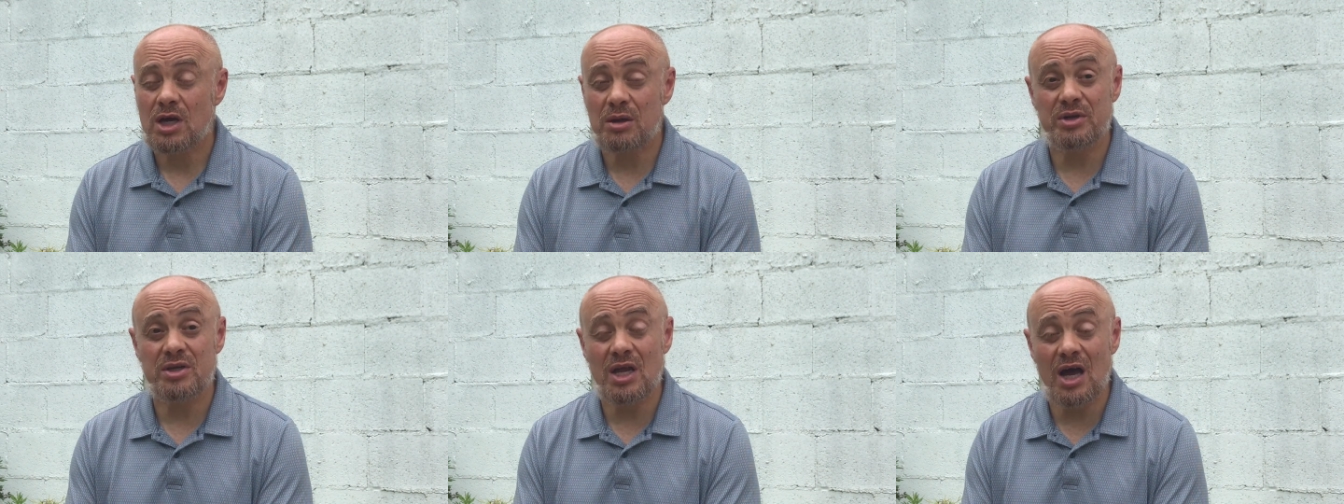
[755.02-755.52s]

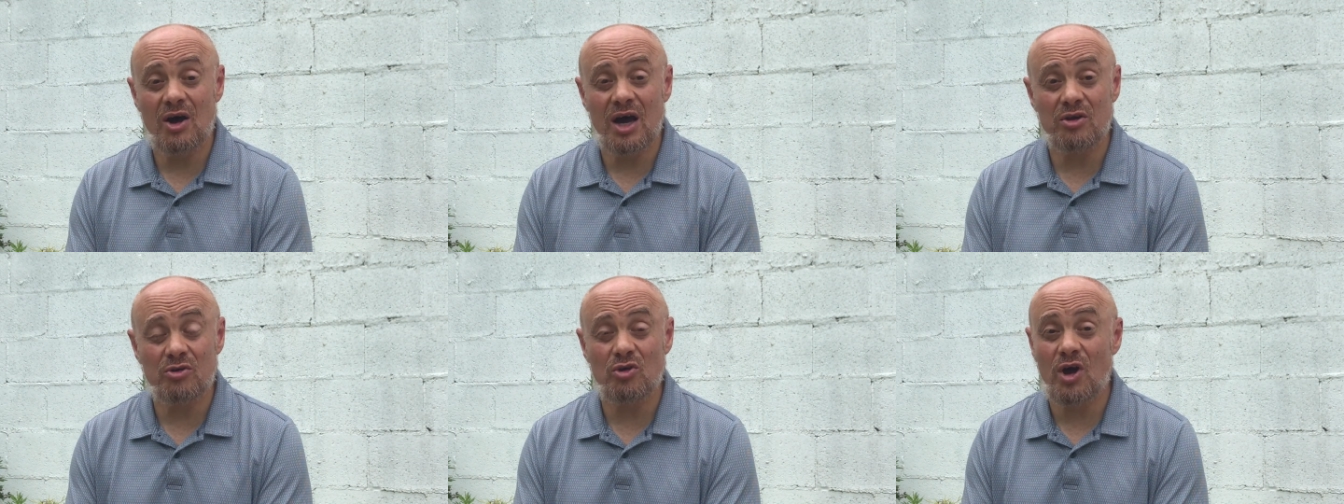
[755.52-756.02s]
I mean, now
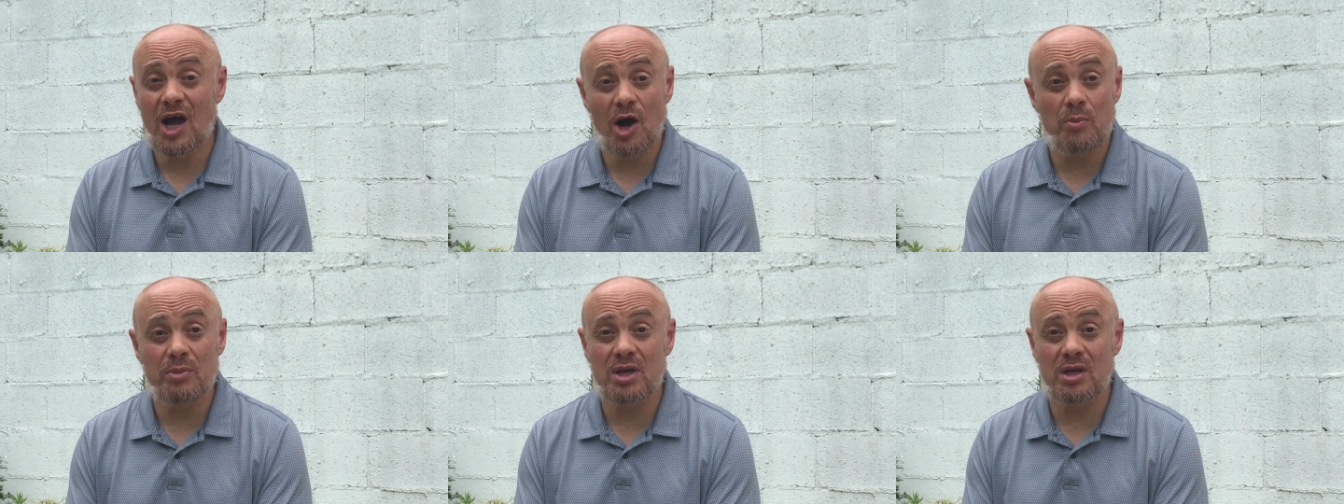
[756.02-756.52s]
I don't know
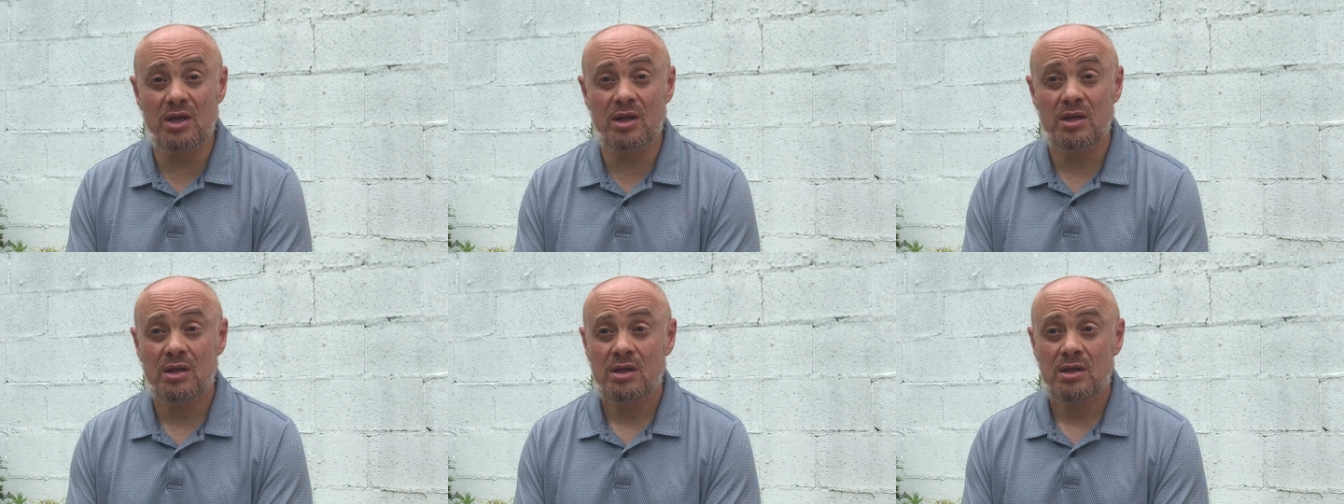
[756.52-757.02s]
how
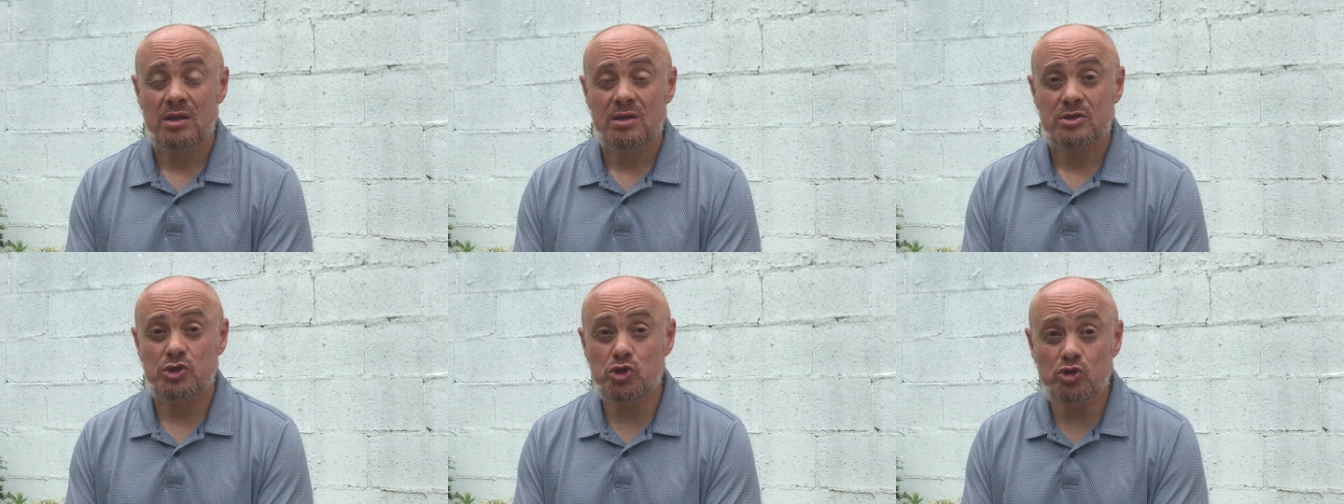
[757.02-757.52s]
many
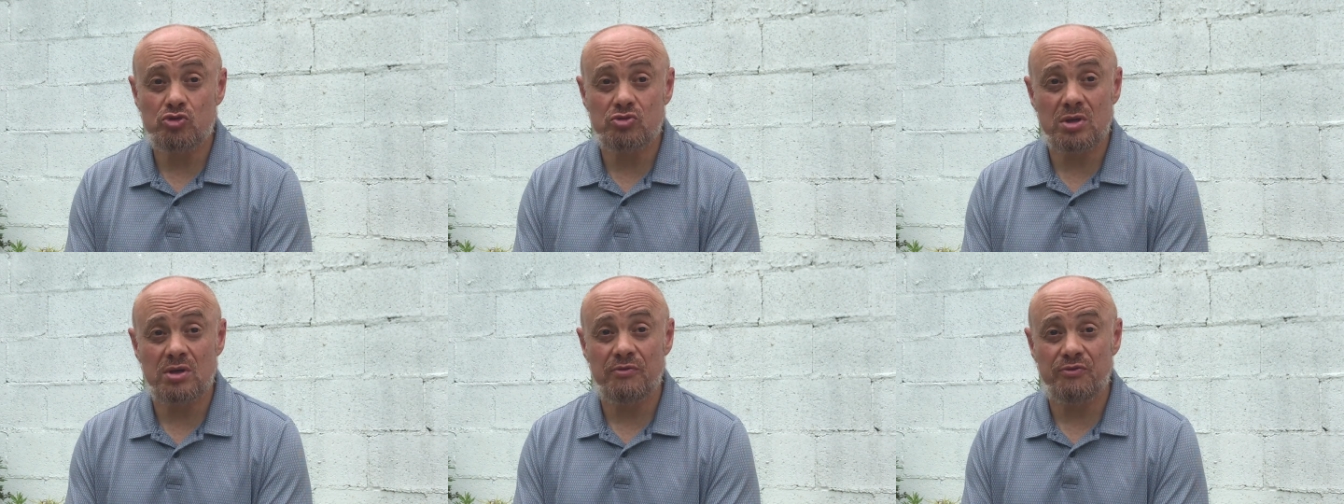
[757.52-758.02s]

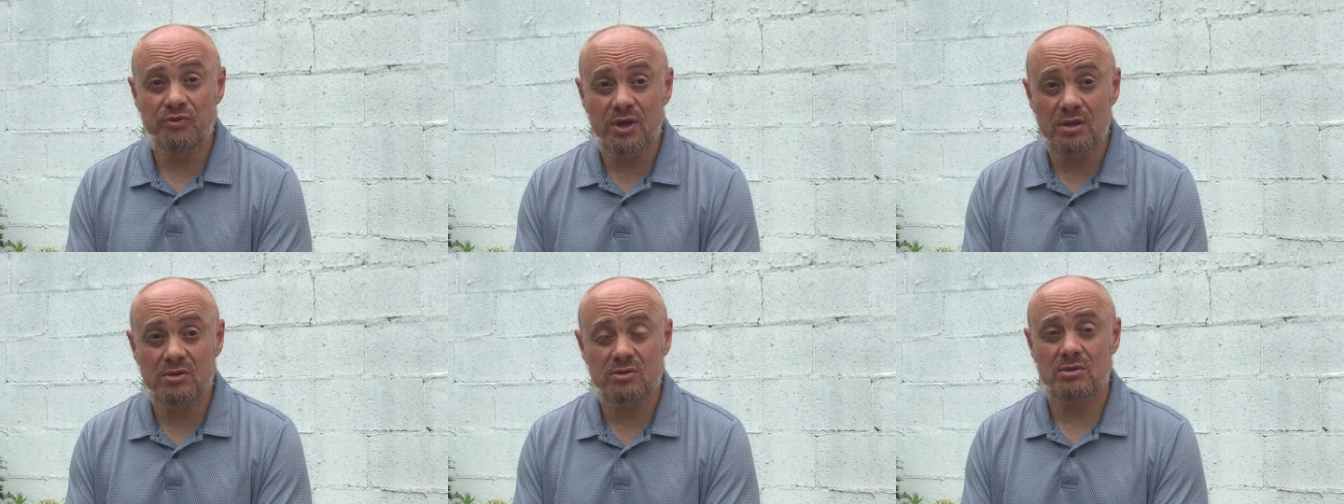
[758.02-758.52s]
children
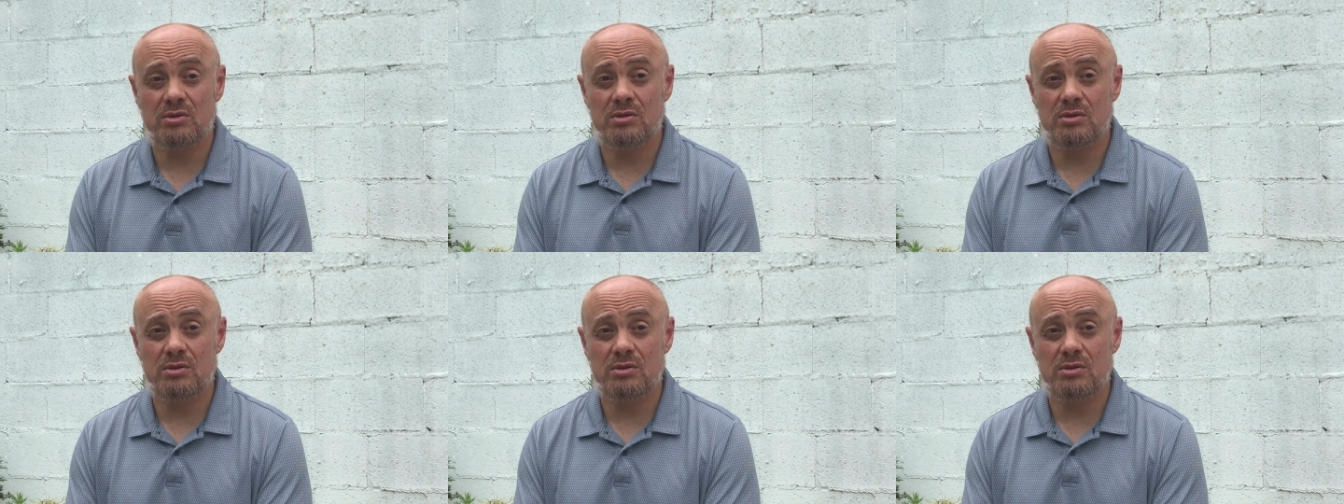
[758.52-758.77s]
fit